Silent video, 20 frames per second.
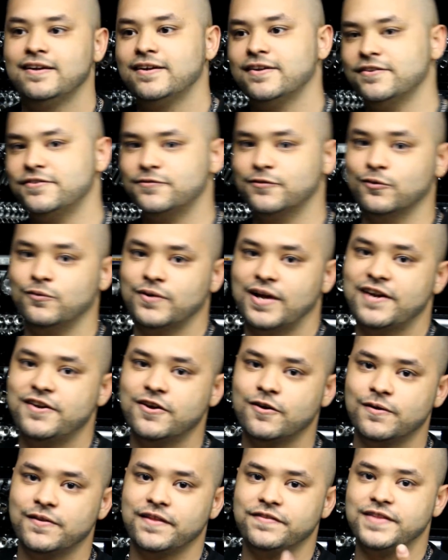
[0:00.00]
Because I
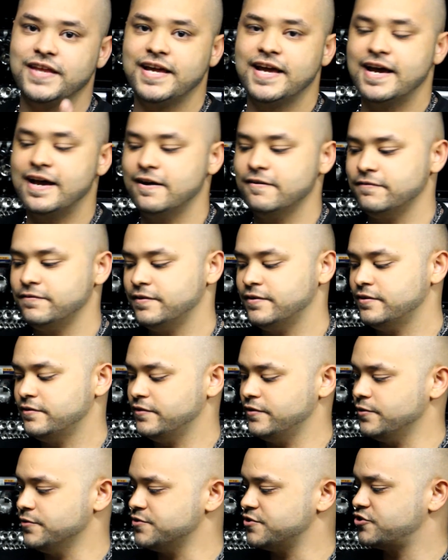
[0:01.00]
know that they have
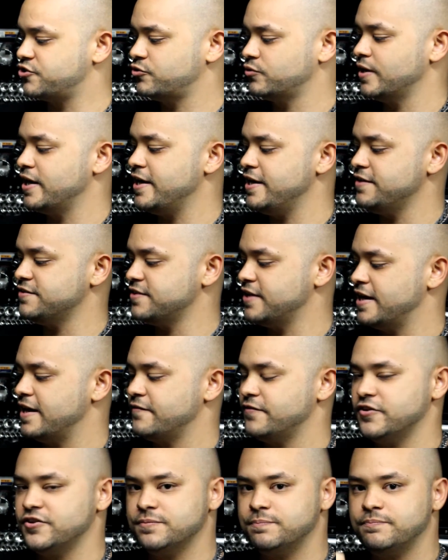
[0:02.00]
those trays that
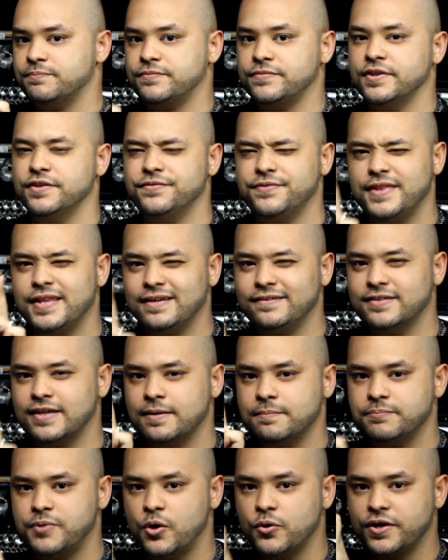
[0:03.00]
have those things
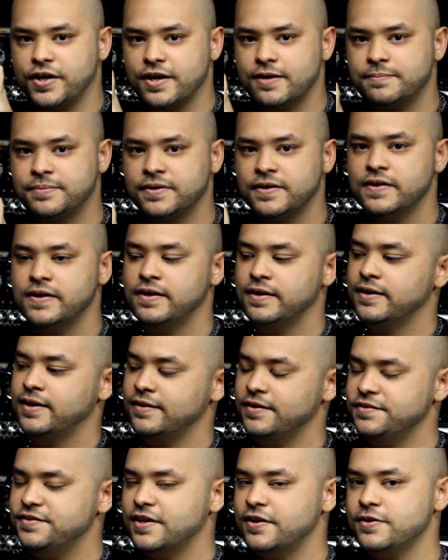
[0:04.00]
that poke up,
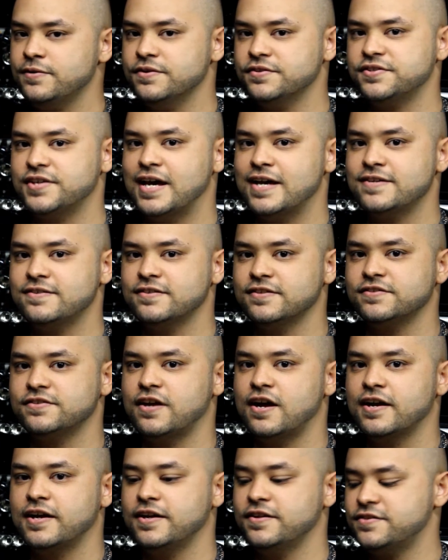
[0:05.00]
and they tell you the size of the
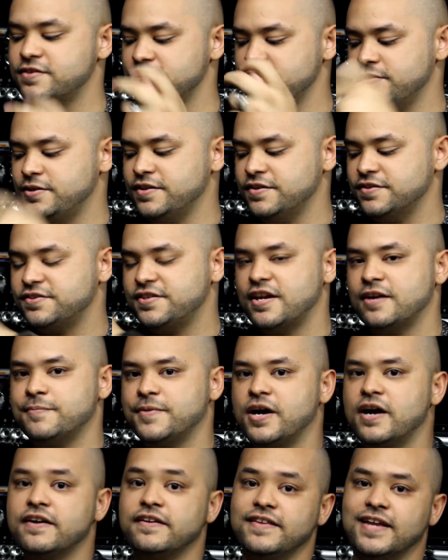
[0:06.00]
sockets, and you can set them
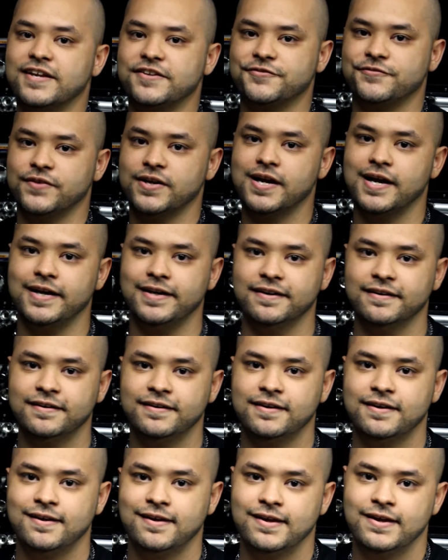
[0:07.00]
on, and that's fine.
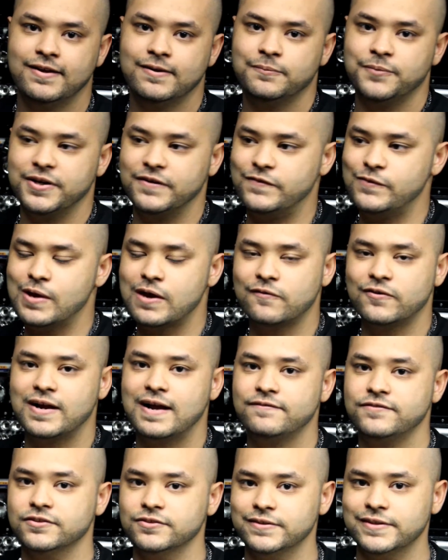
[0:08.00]
But if you ever
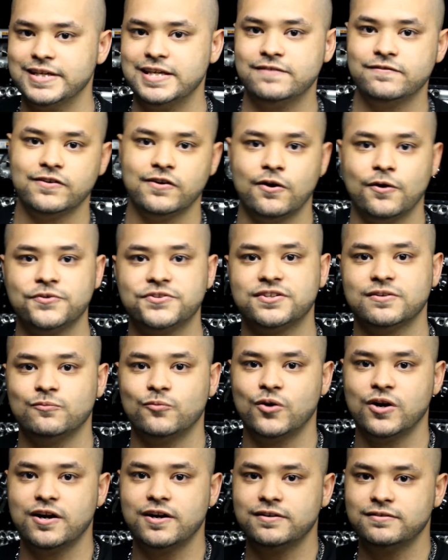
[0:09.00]
have to leave and go
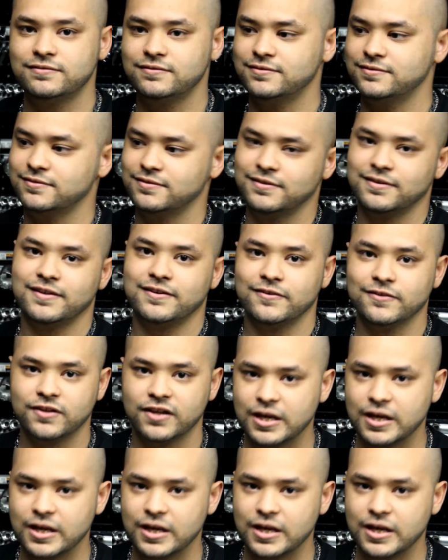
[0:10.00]
somewhere, good